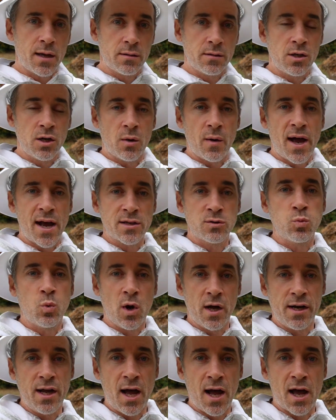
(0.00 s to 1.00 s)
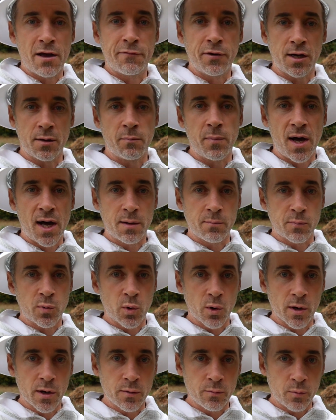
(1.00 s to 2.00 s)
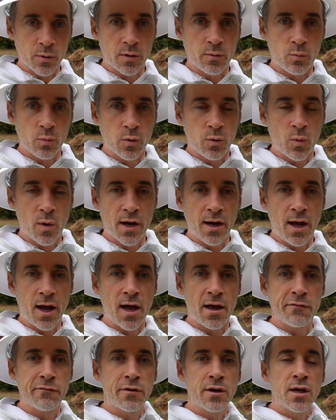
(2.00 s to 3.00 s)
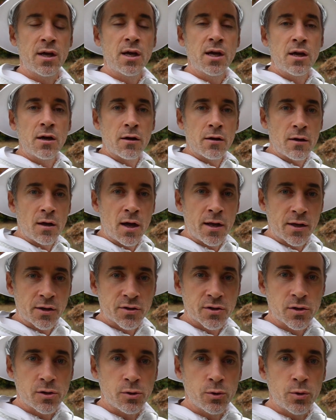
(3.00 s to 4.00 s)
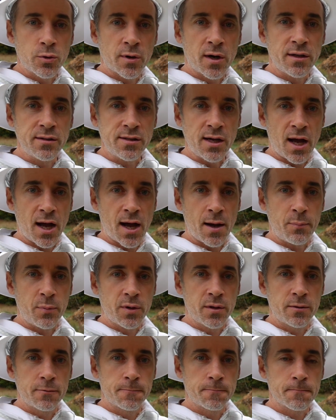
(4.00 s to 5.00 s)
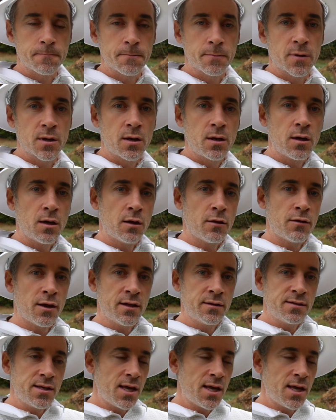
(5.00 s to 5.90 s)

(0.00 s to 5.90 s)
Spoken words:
you know, as one hive on a bottom board with one hive, an excluder on top, then